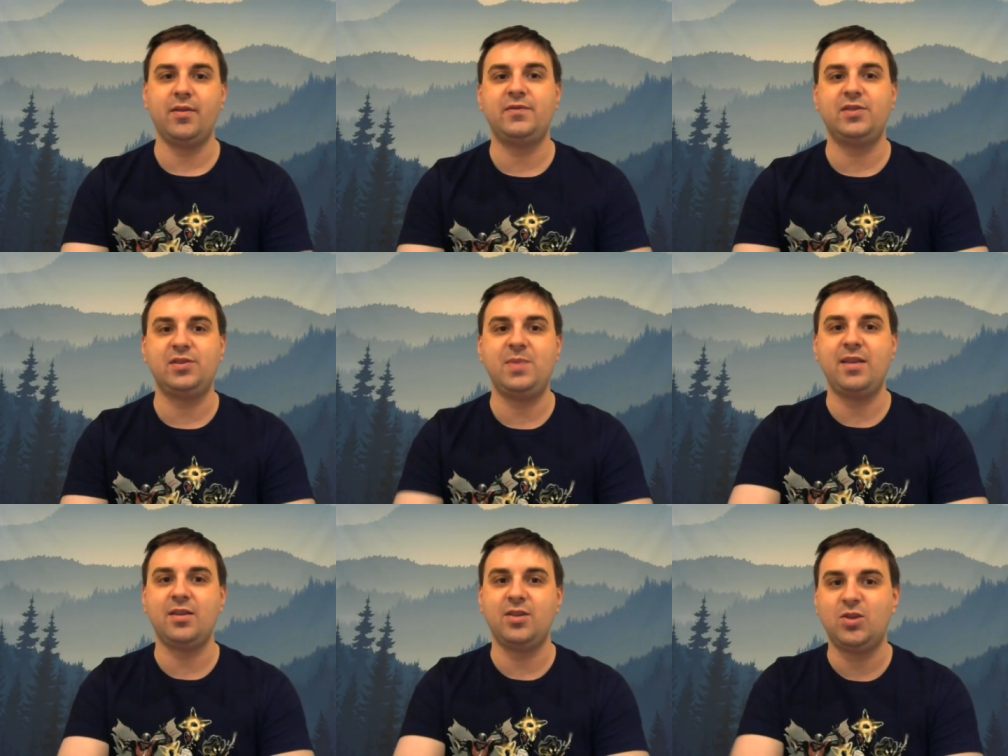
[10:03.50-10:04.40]
of just
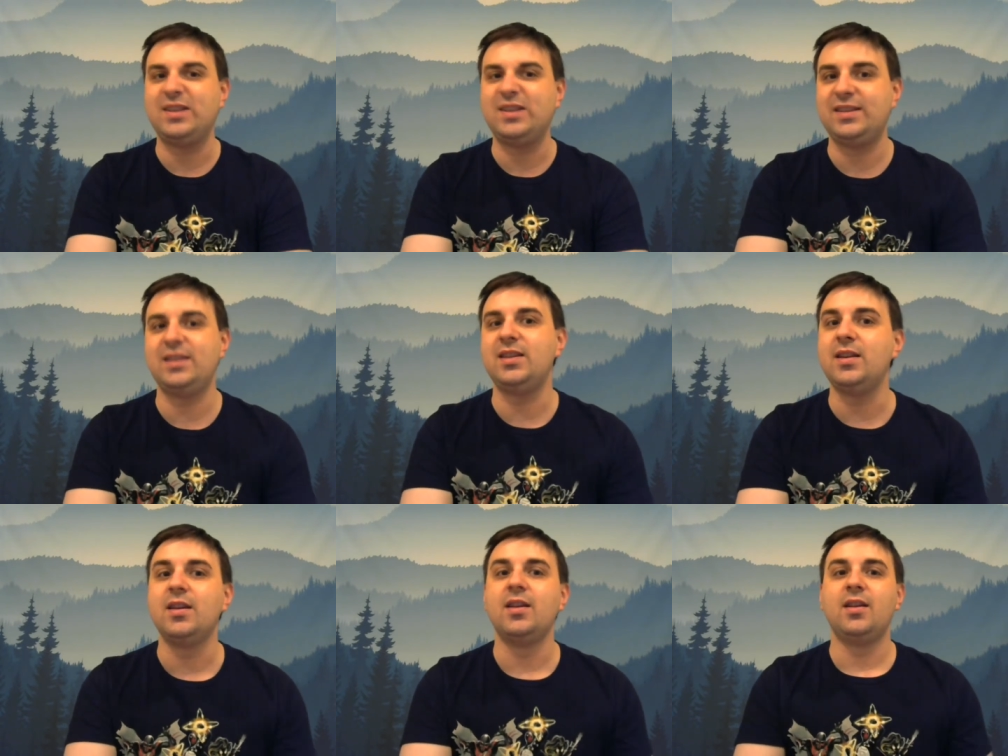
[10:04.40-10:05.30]
being a
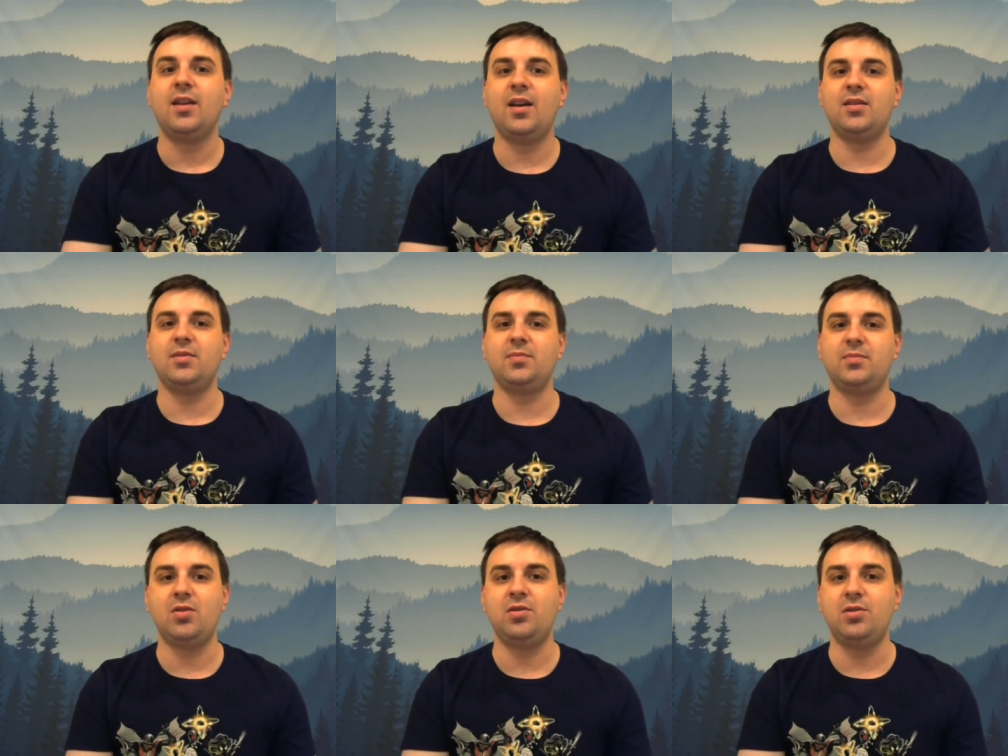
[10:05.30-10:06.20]
greasy
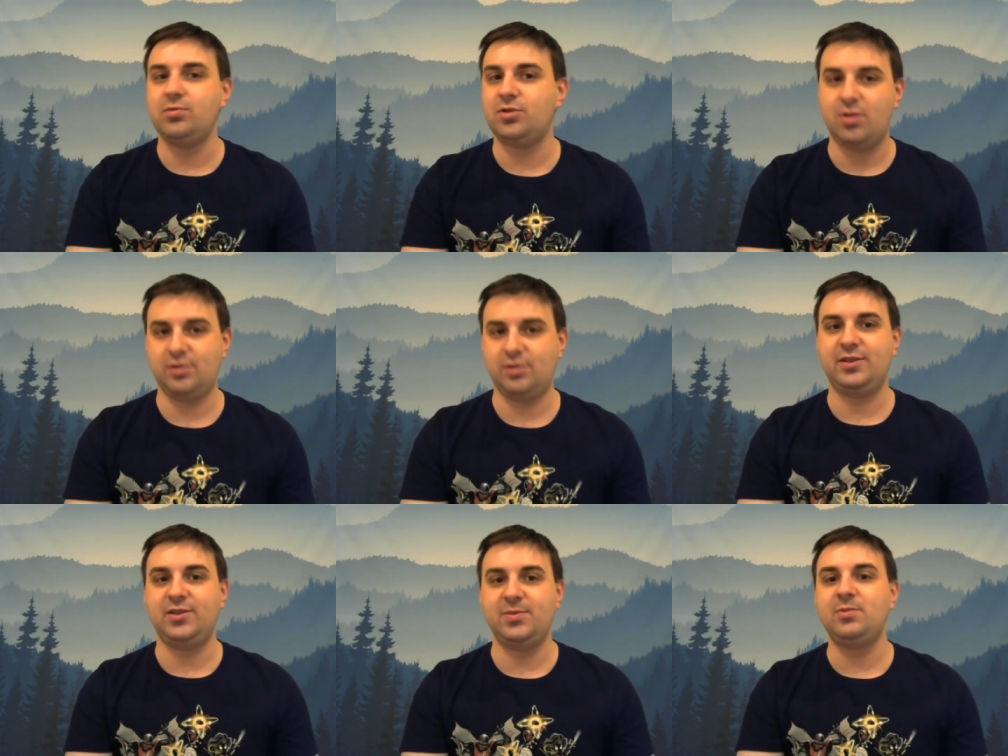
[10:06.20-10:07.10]
um, used car
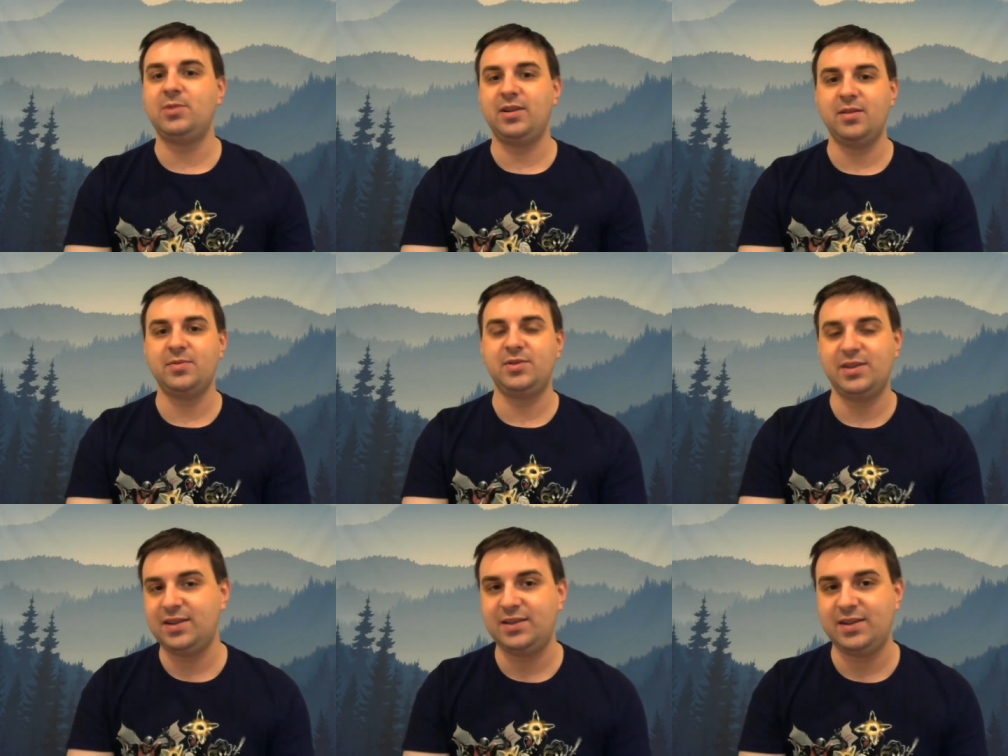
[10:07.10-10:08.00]
salesman when it comes
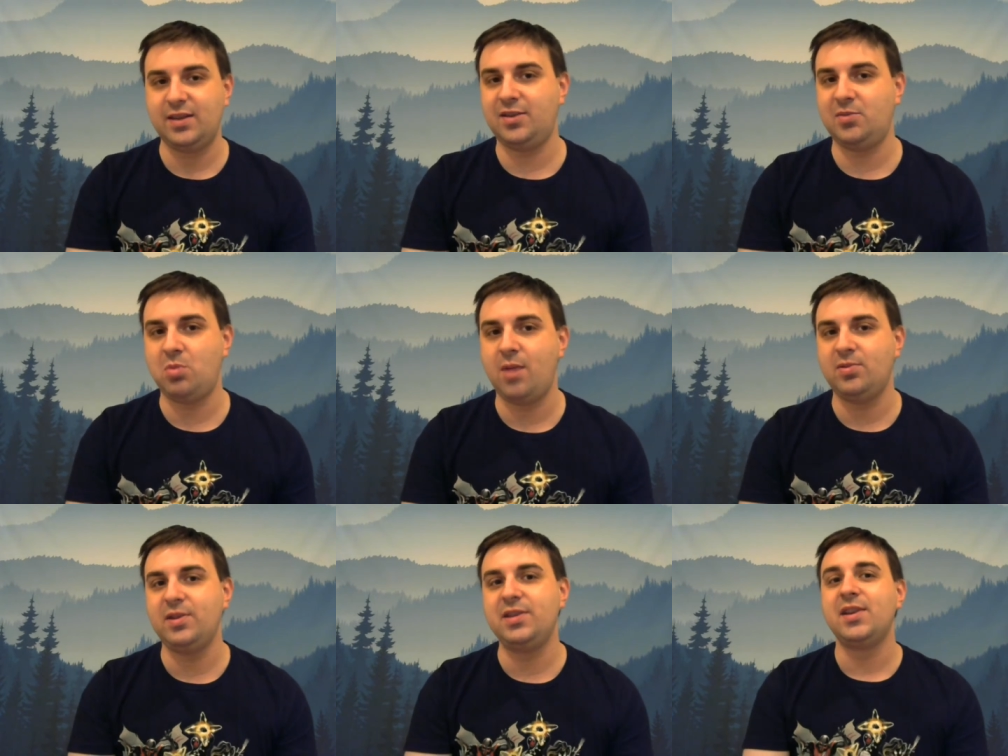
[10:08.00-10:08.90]
to Disney and their
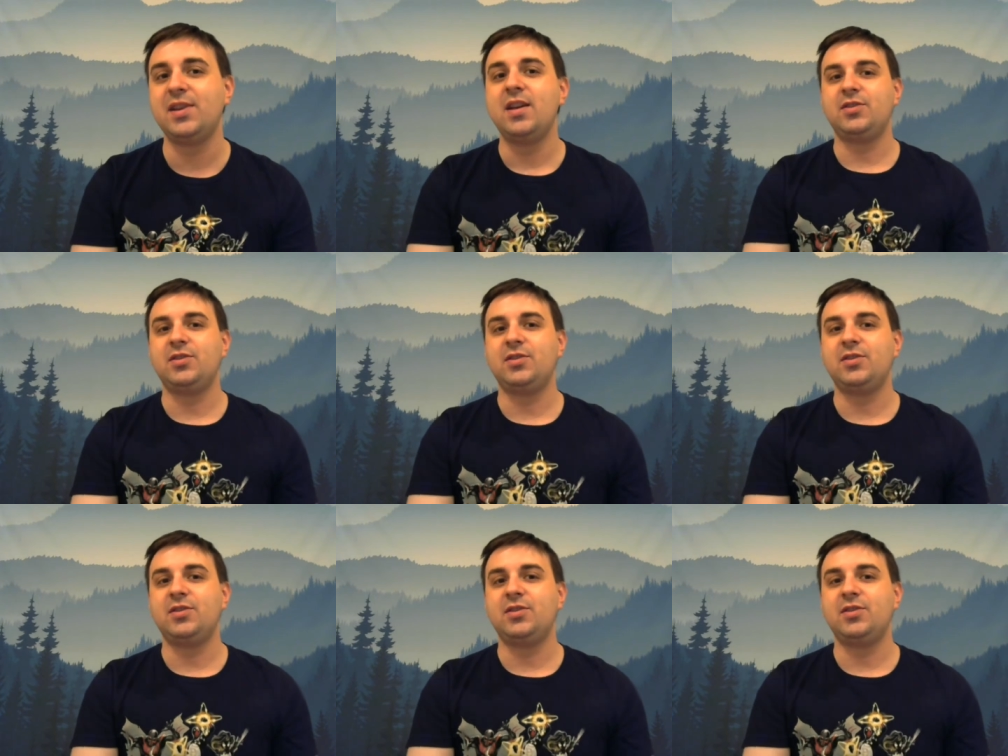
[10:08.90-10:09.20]
properties.